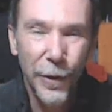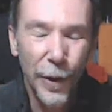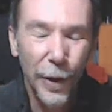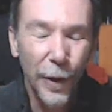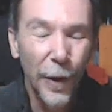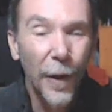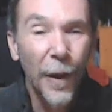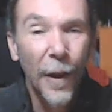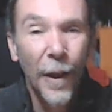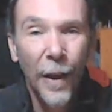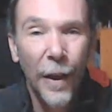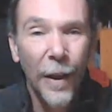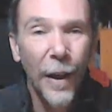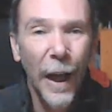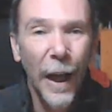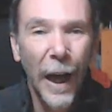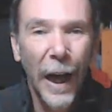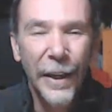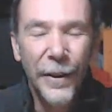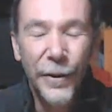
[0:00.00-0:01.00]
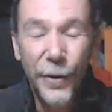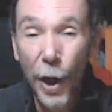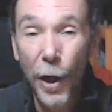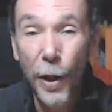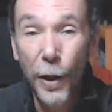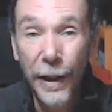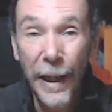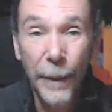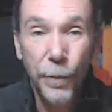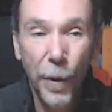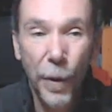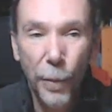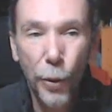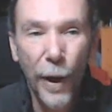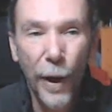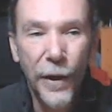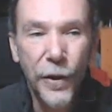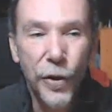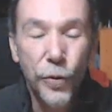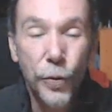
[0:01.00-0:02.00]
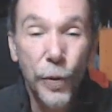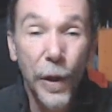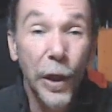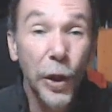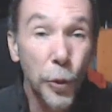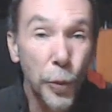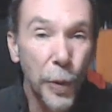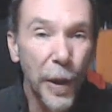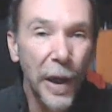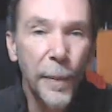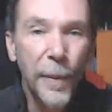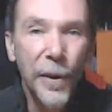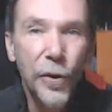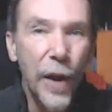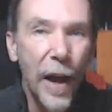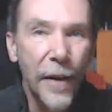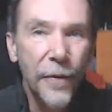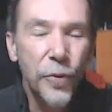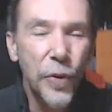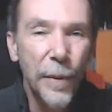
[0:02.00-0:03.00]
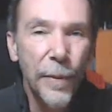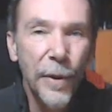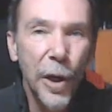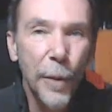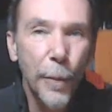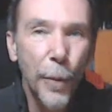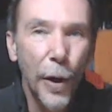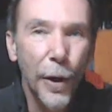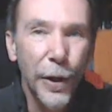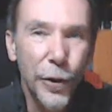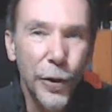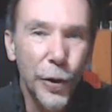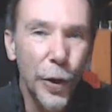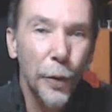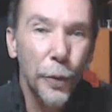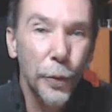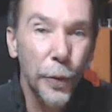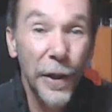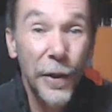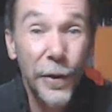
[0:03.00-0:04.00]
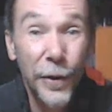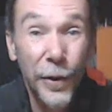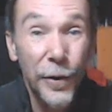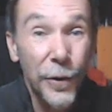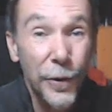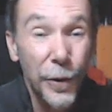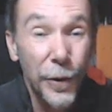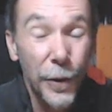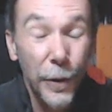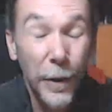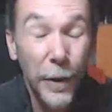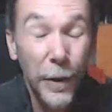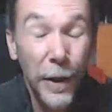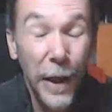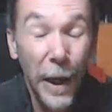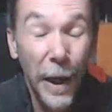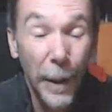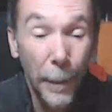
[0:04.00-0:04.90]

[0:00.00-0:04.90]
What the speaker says: So I need to go and get preparations ready because we're going to be live streaming her party so her friends can still come.